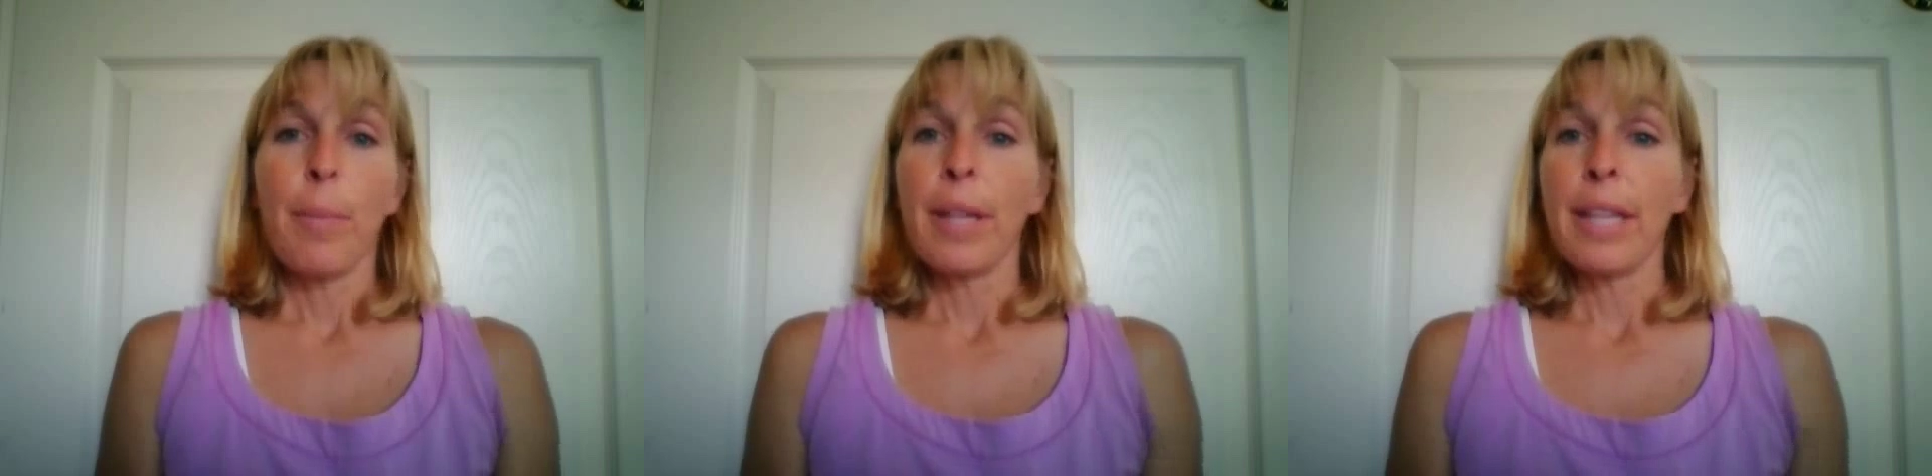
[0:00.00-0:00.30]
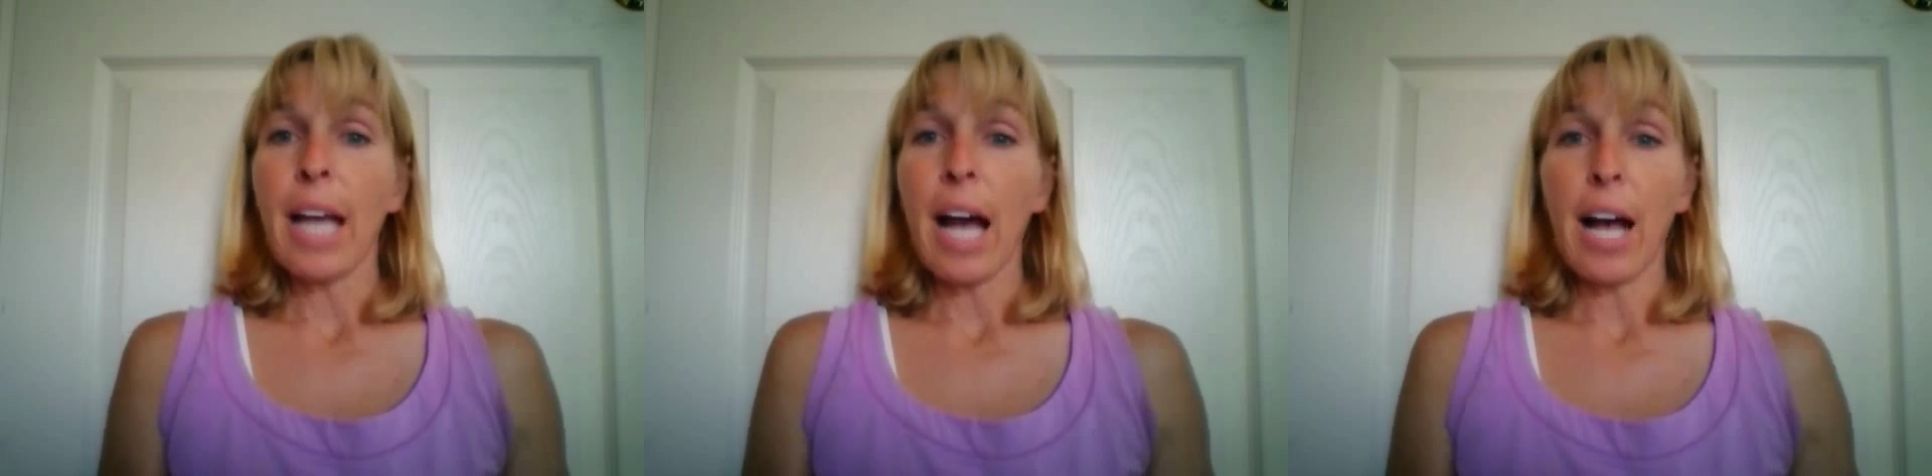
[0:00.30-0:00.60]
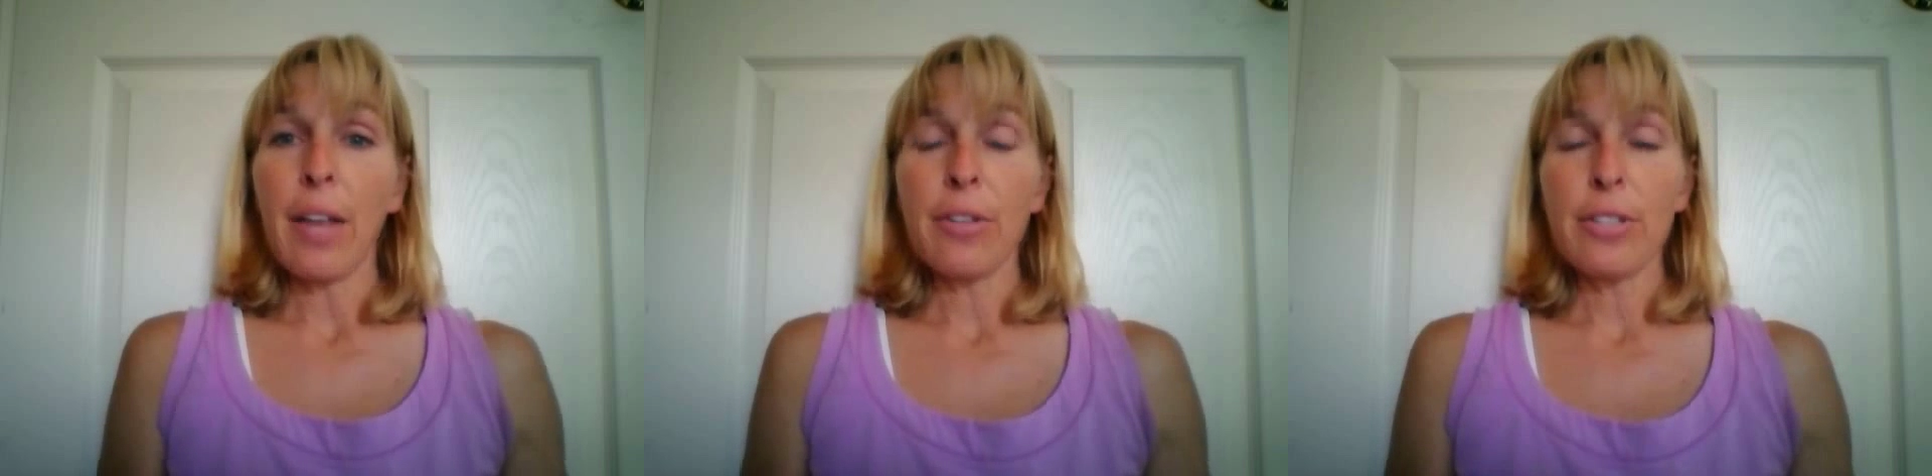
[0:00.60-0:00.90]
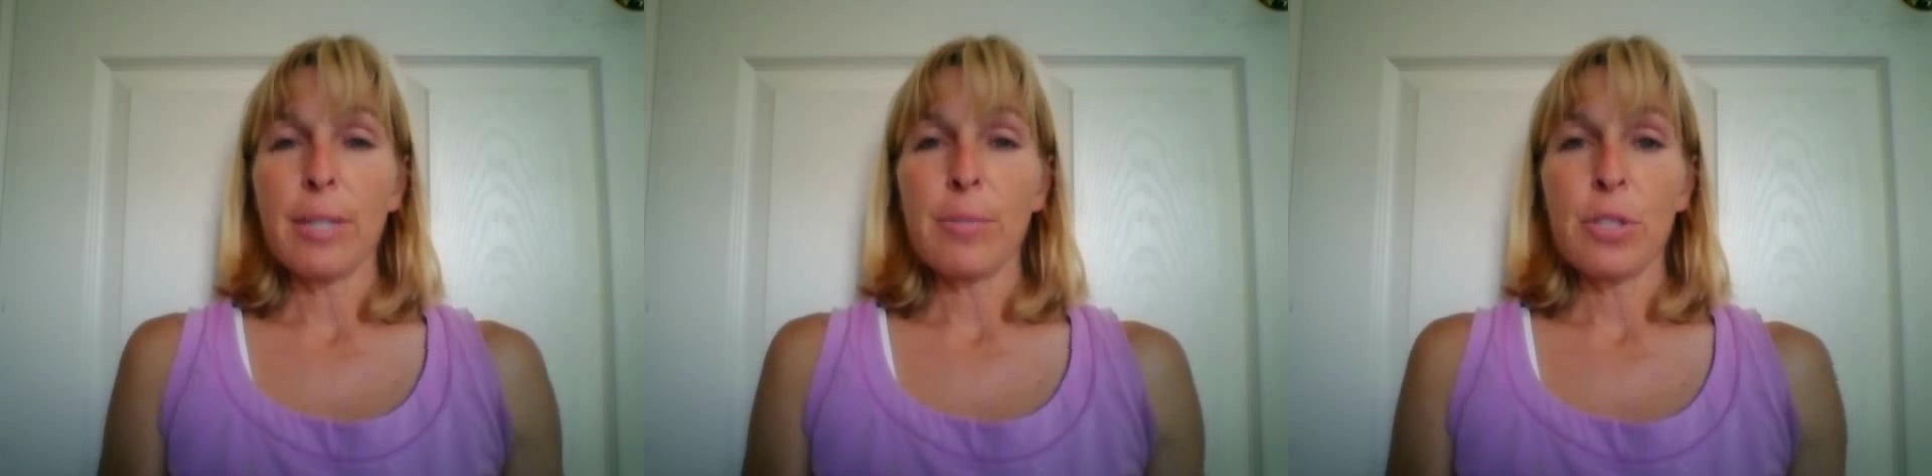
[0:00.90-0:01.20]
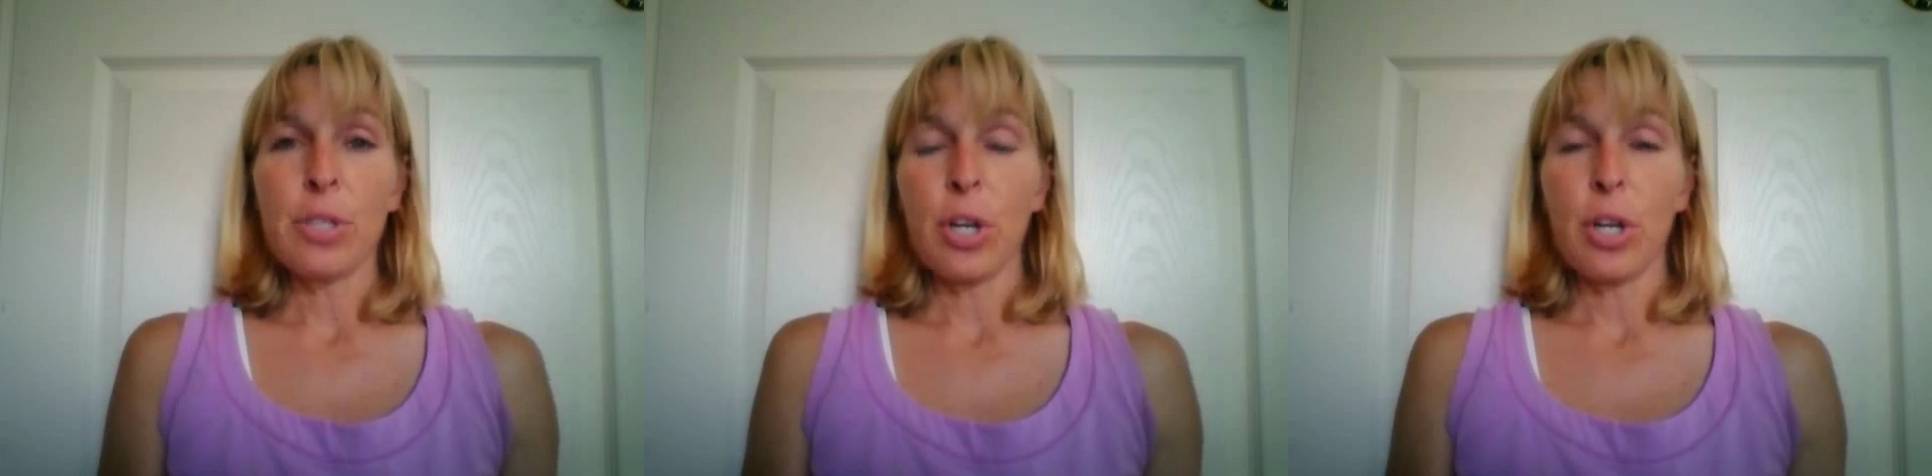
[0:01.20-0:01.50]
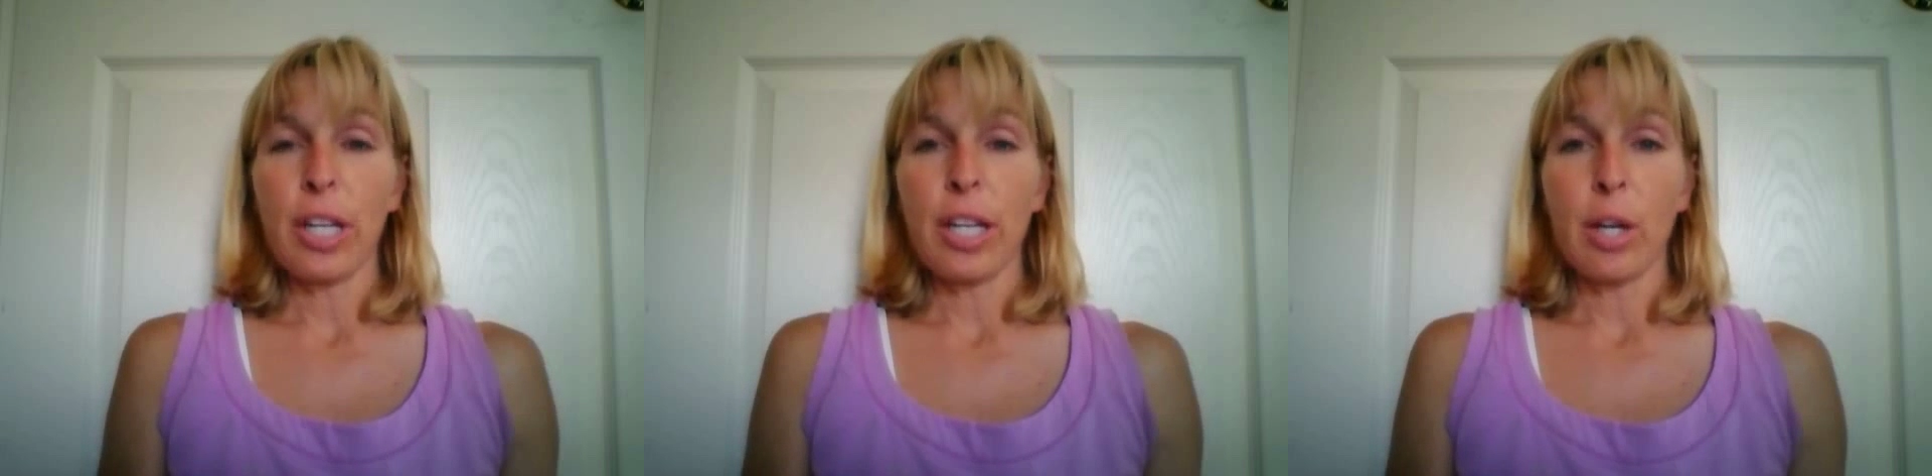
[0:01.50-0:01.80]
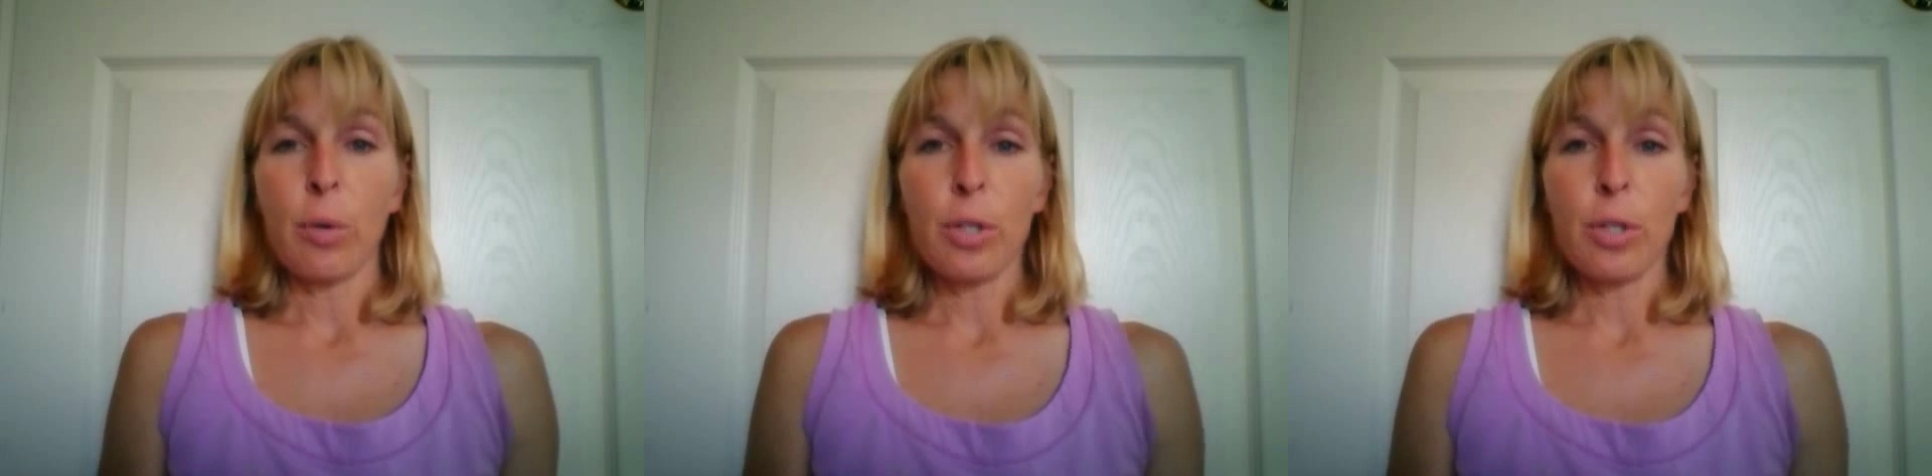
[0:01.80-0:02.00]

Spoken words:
But the other team's attorney